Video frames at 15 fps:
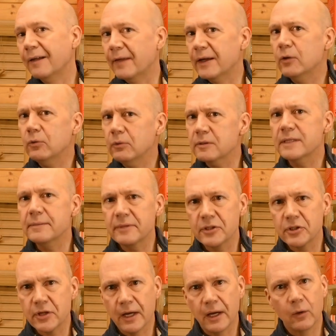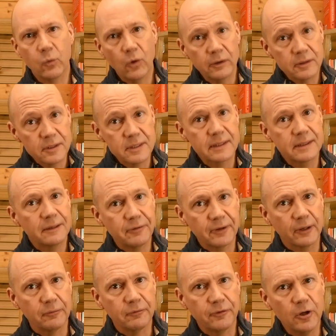and they all seem to share one
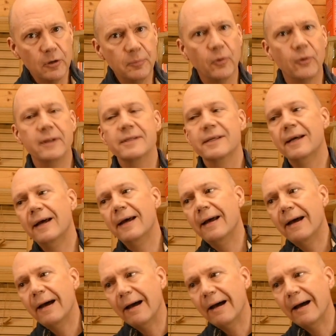significant viewpoint,